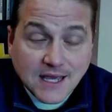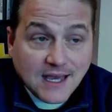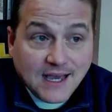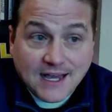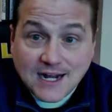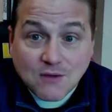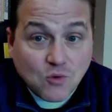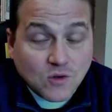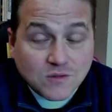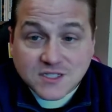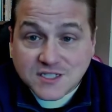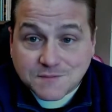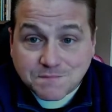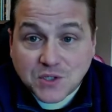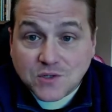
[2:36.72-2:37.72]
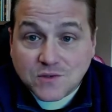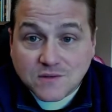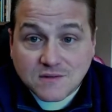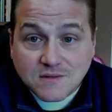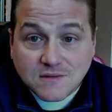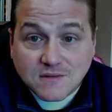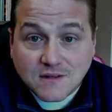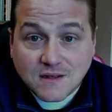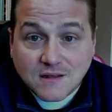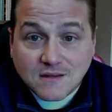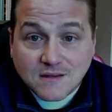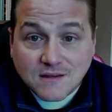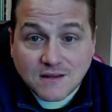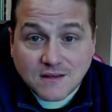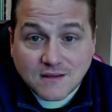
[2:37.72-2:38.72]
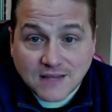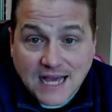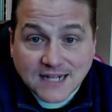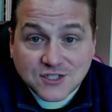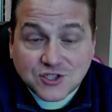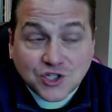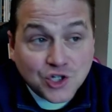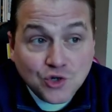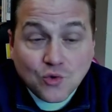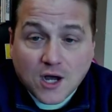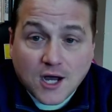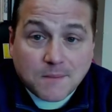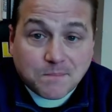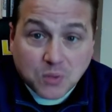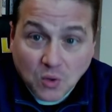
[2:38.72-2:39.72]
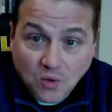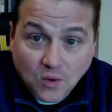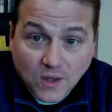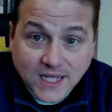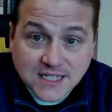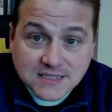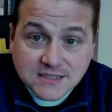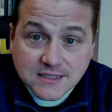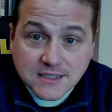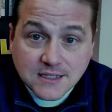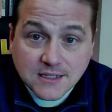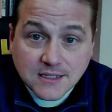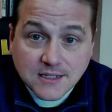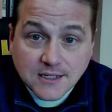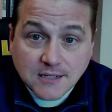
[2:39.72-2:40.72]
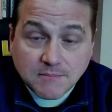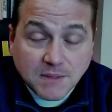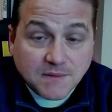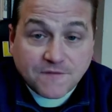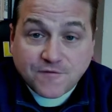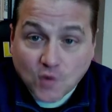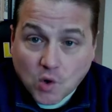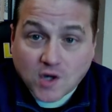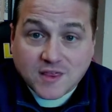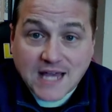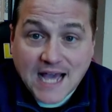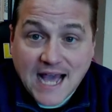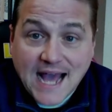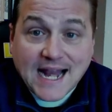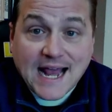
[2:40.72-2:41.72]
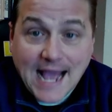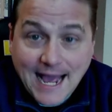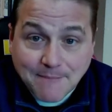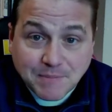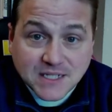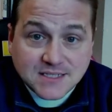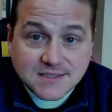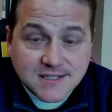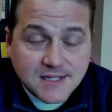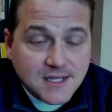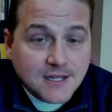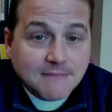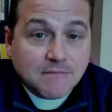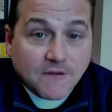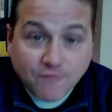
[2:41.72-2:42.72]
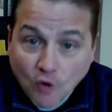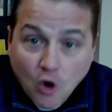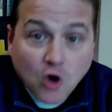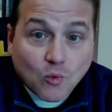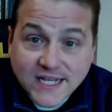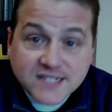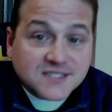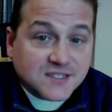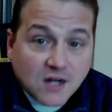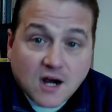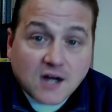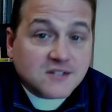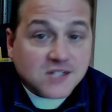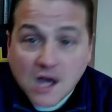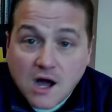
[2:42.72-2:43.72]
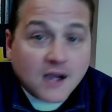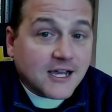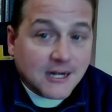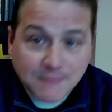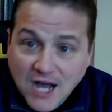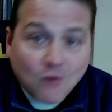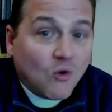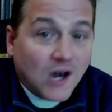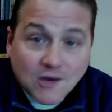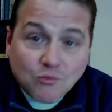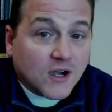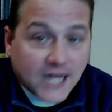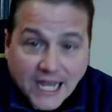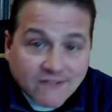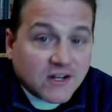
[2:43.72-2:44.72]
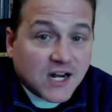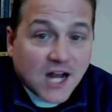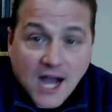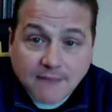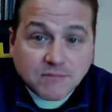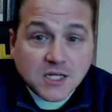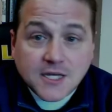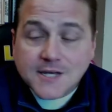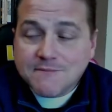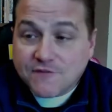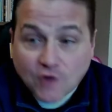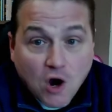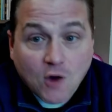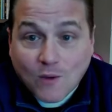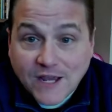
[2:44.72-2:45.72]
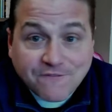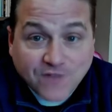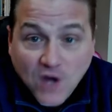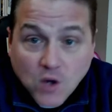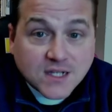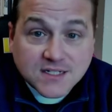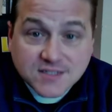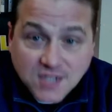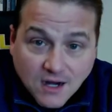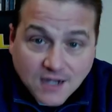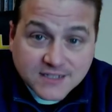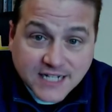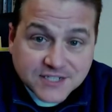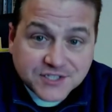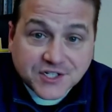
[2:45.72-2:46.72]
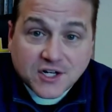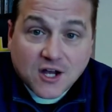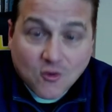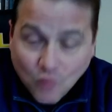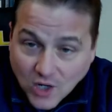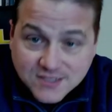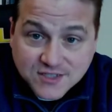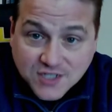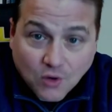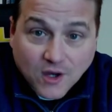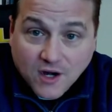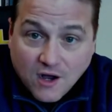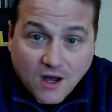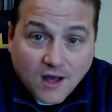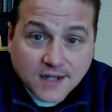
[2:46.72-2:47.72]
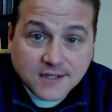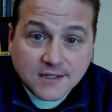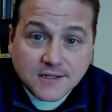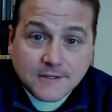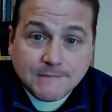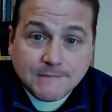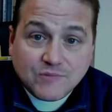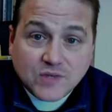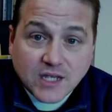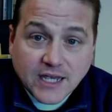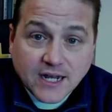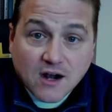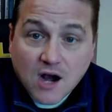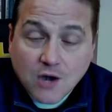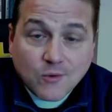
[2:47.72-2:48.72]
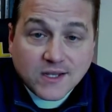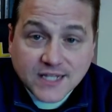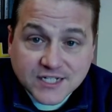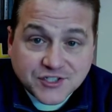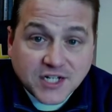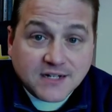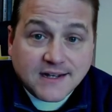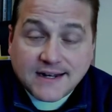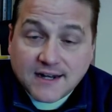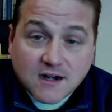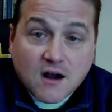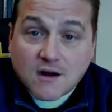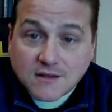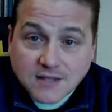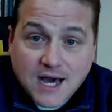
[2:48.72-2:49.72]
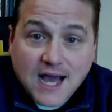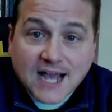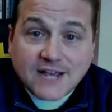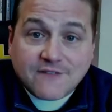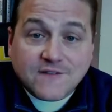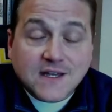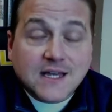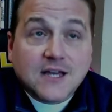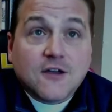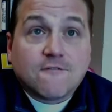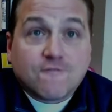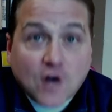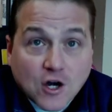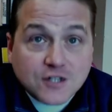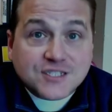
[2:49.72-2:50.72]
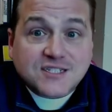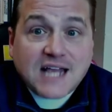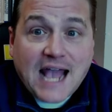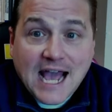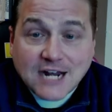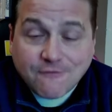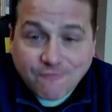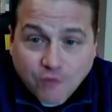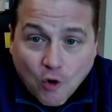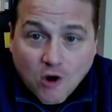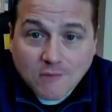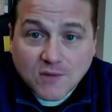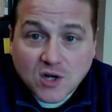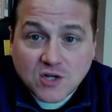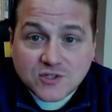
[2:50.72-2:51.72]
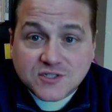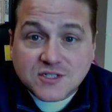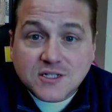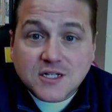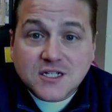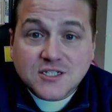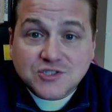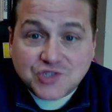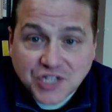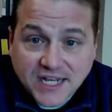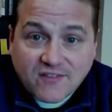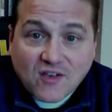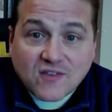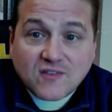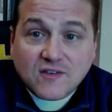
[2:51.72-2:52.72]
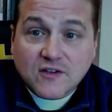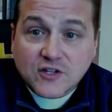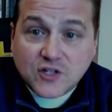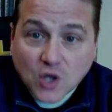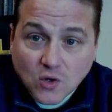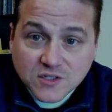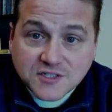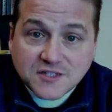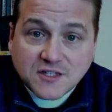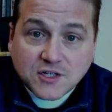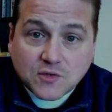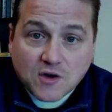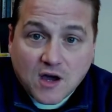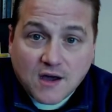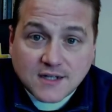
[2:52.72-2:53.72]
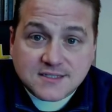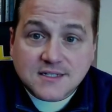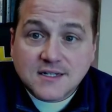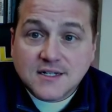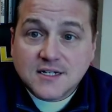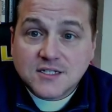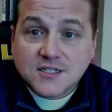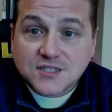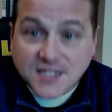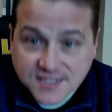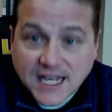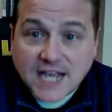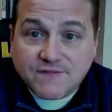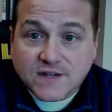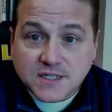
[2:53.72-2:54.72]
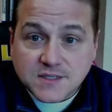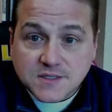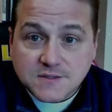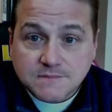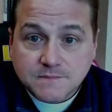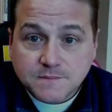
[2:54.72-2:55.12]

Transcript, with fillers: And I won't dispute that to a point. But before that happens, before we start talking about what we're giving up, before we focus our attention on what's going on in our religion and in our life, first and foremost, Jesus goes to the cross to save us.